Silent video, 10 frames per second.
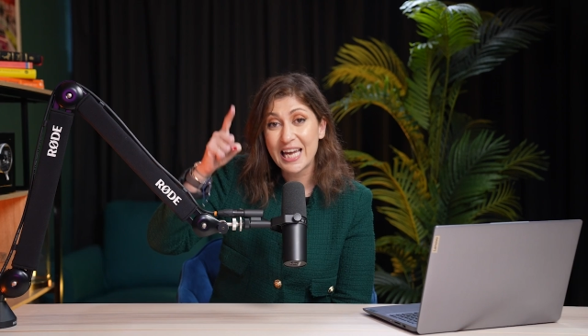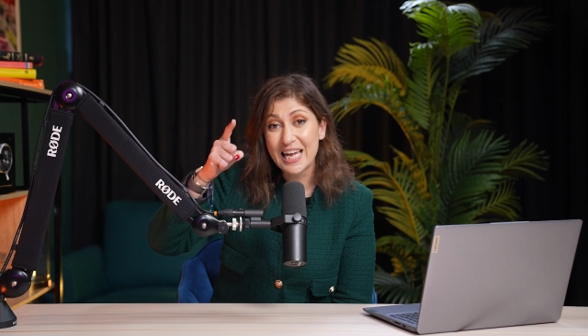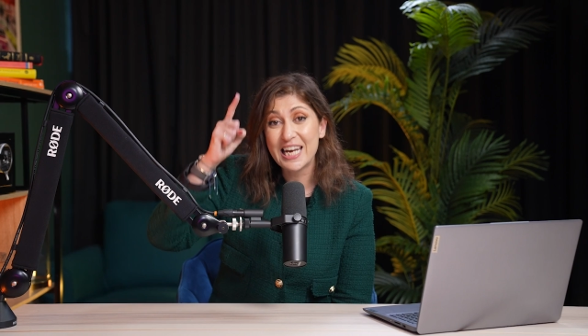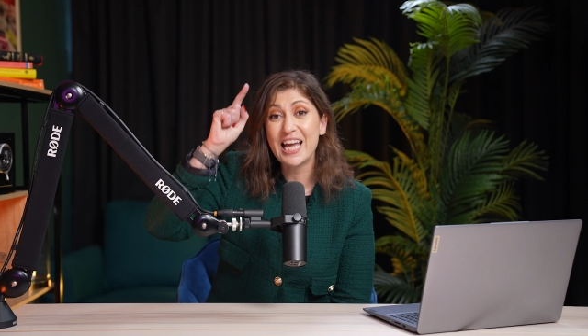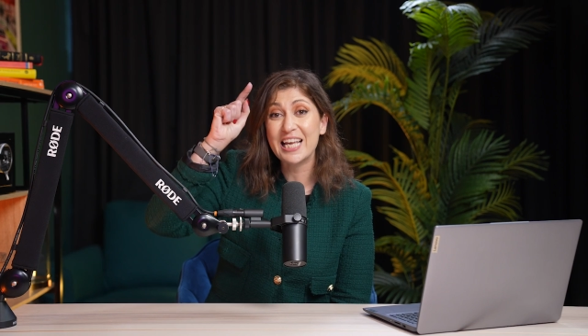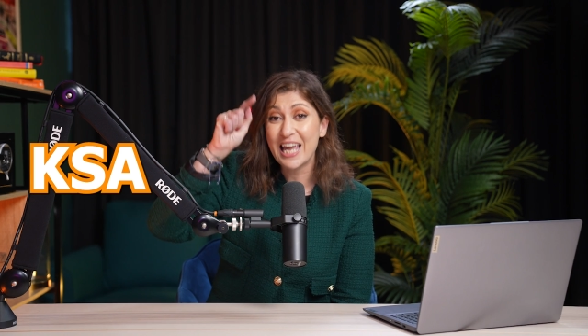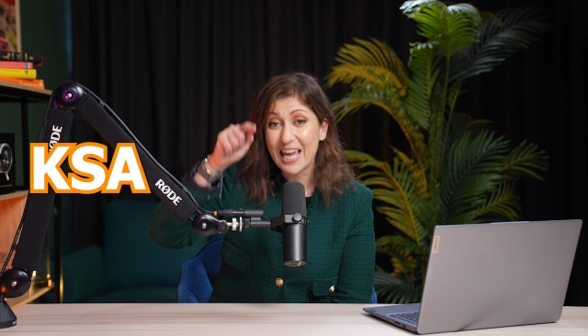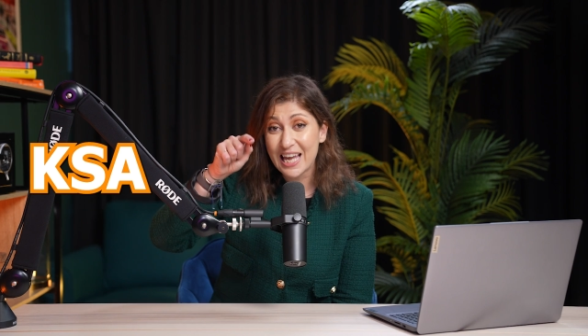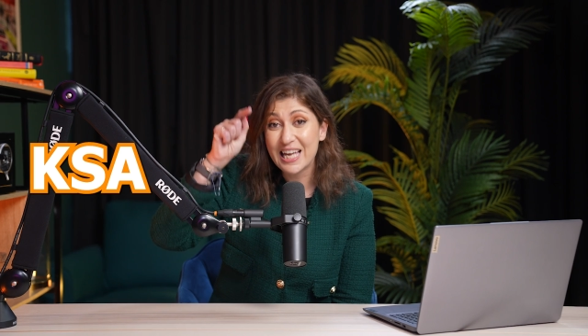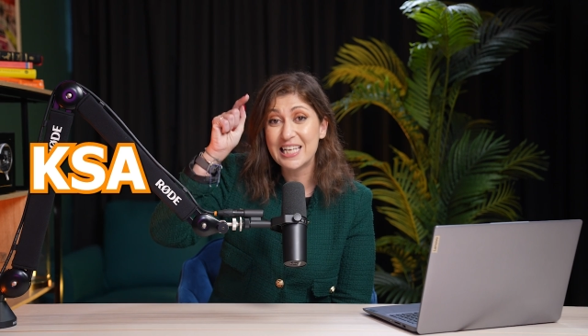in
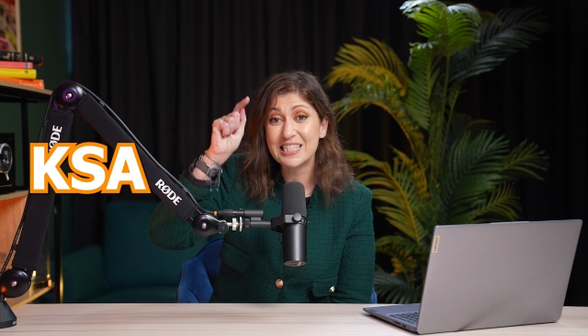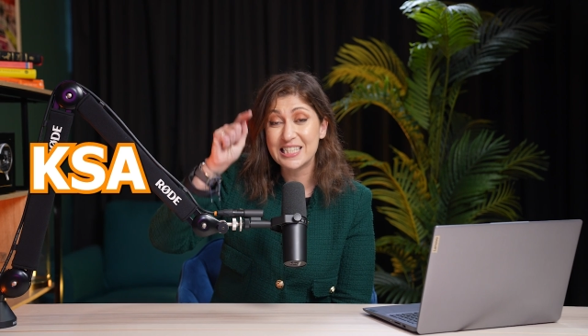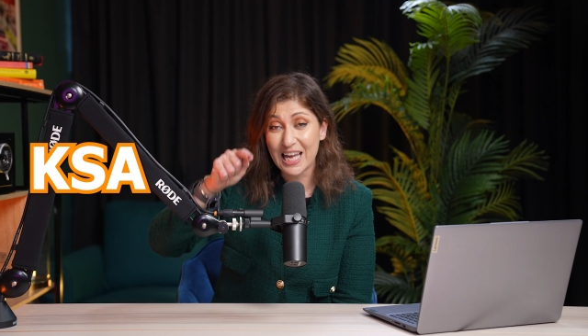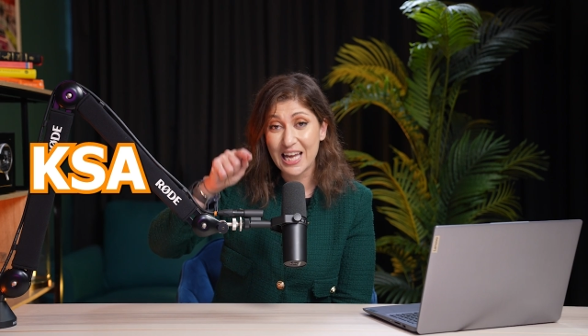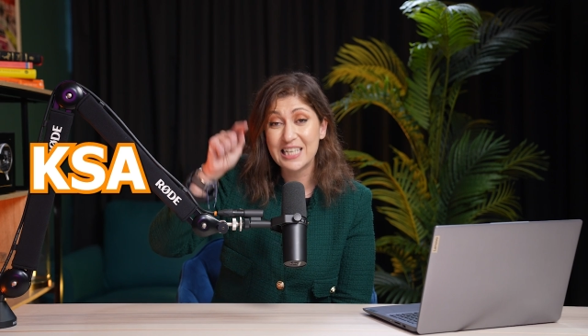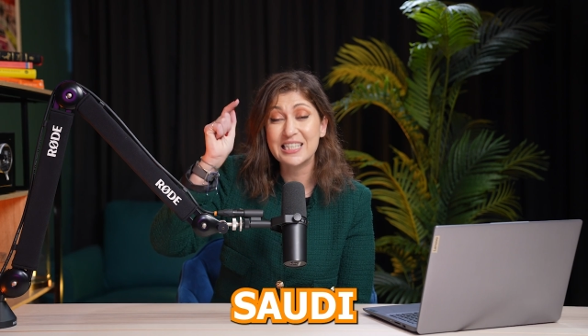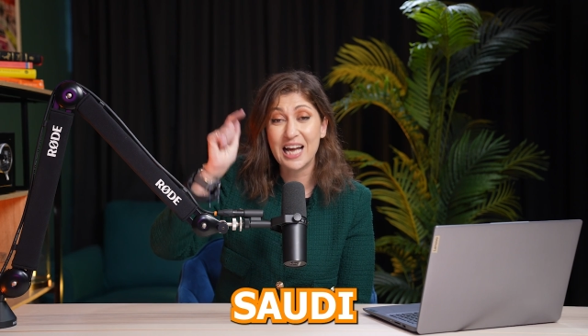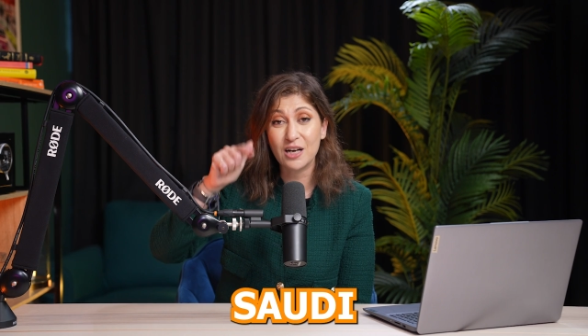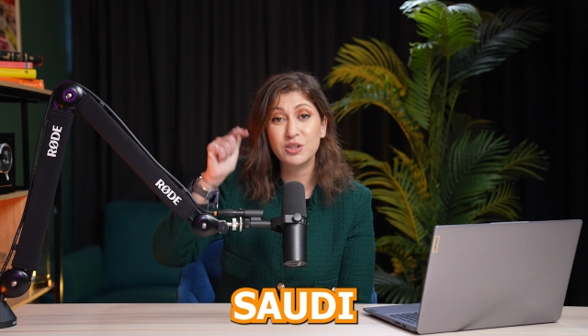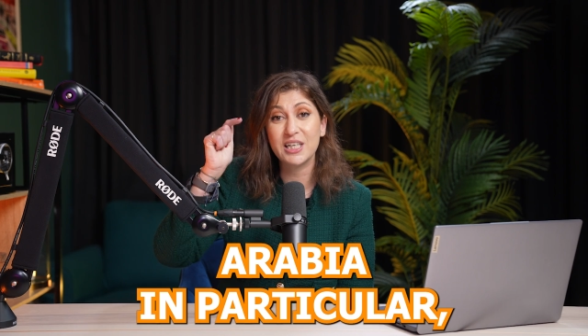KSA,
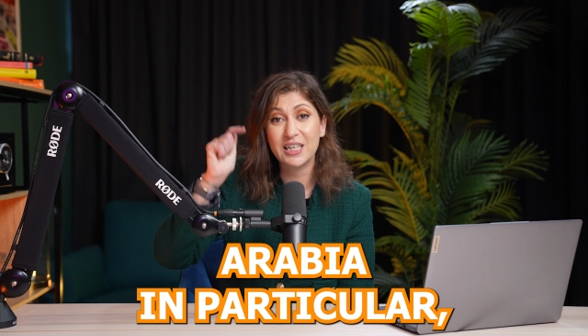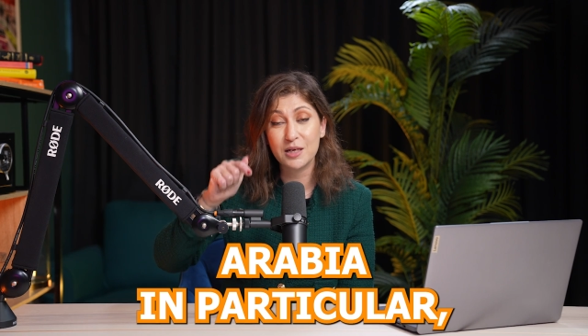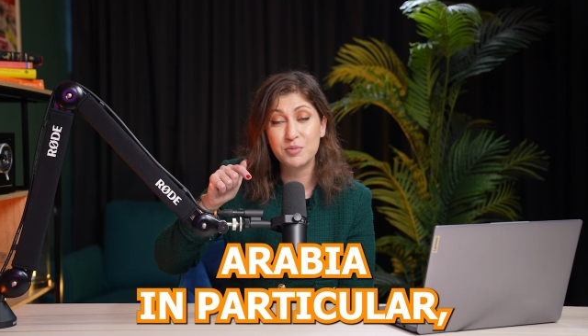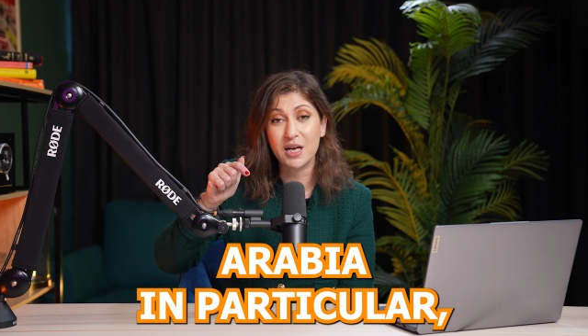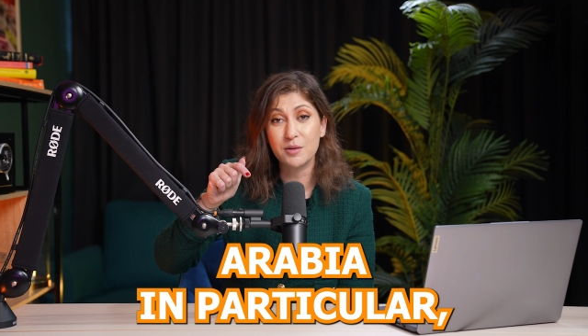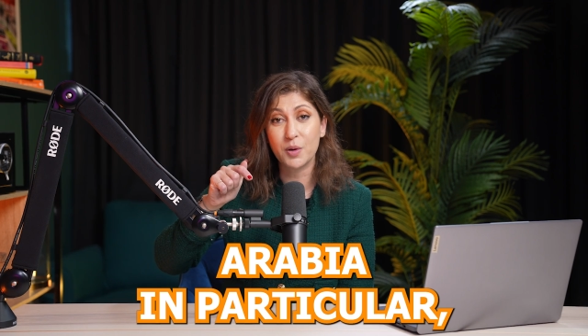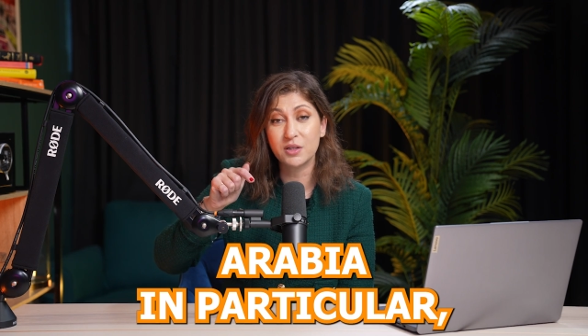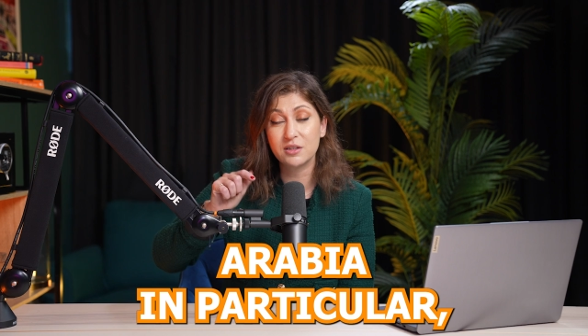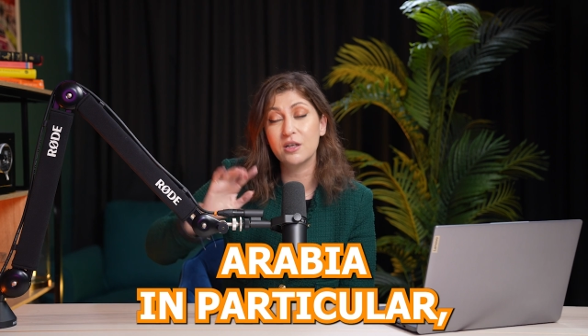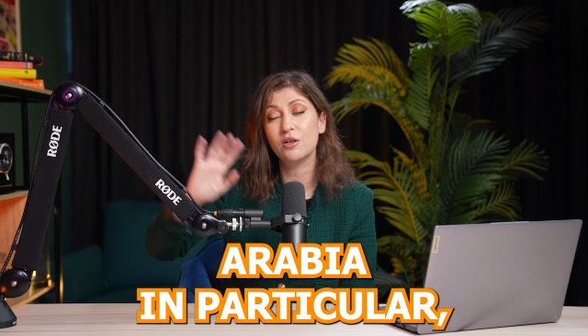Saudi Arabia in
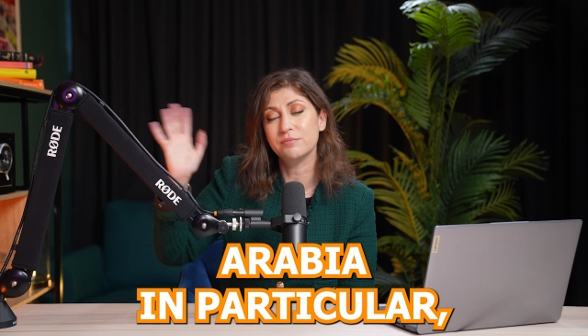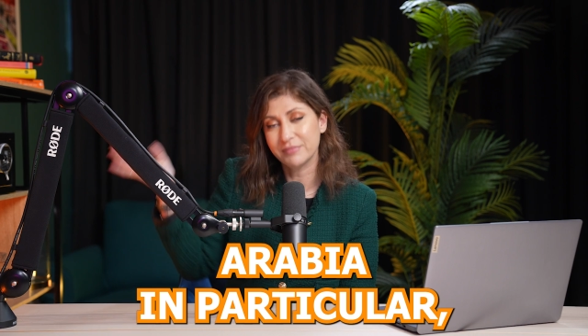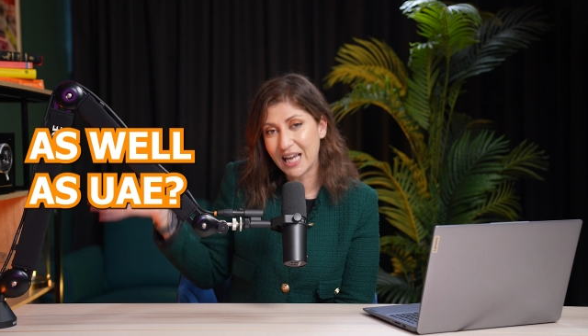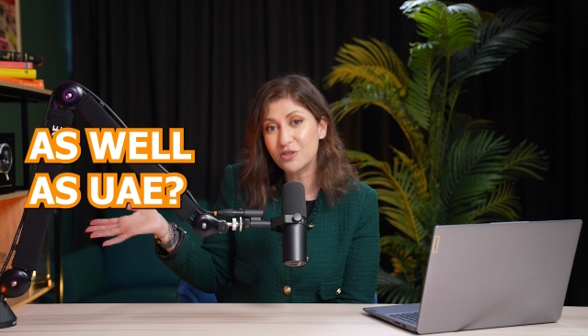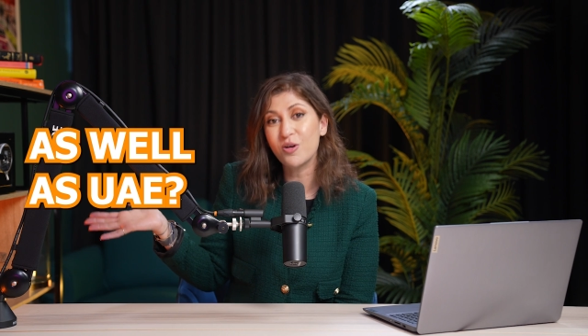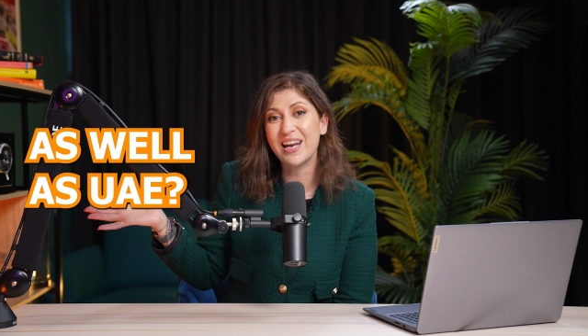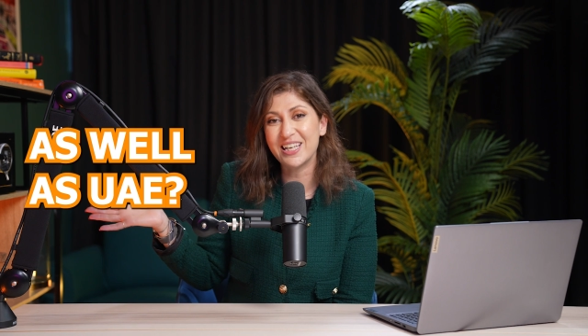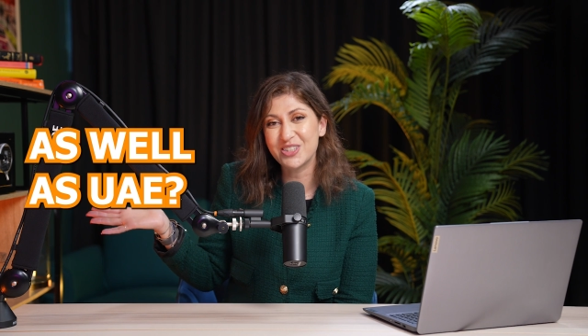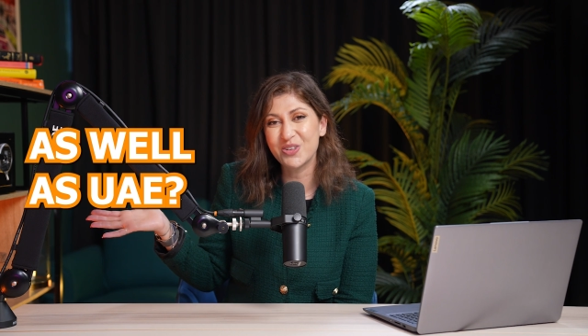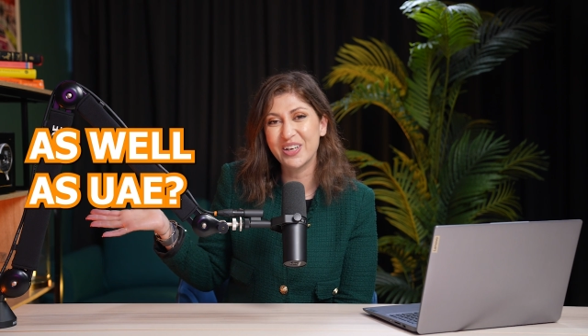particular, as well
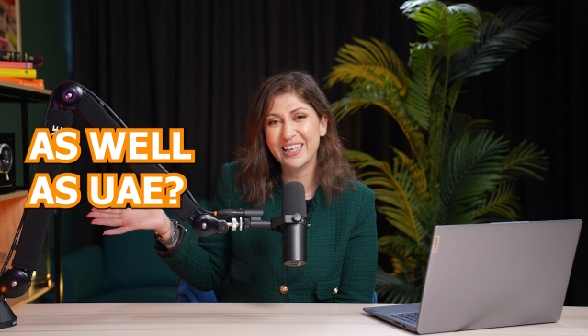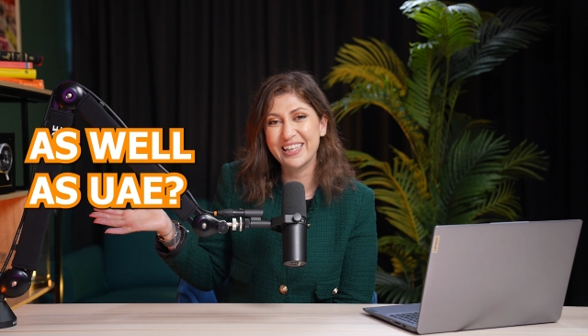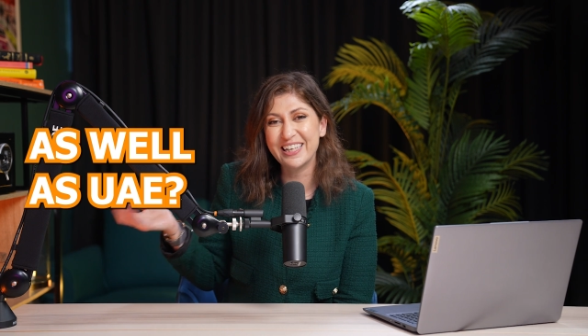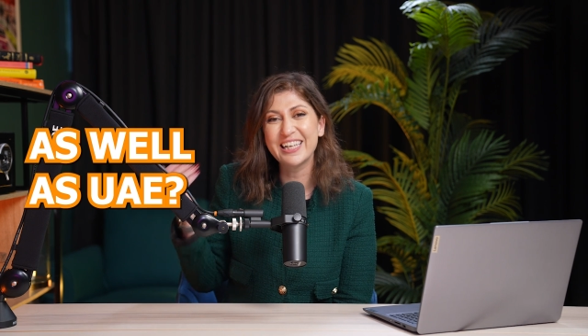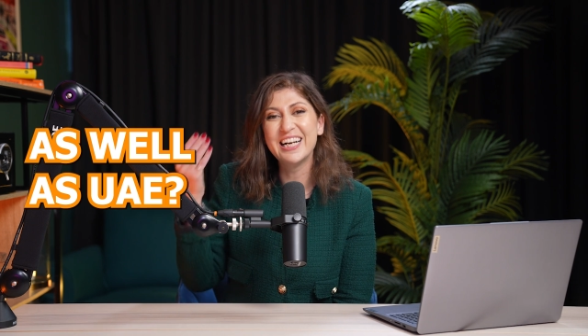as UAE?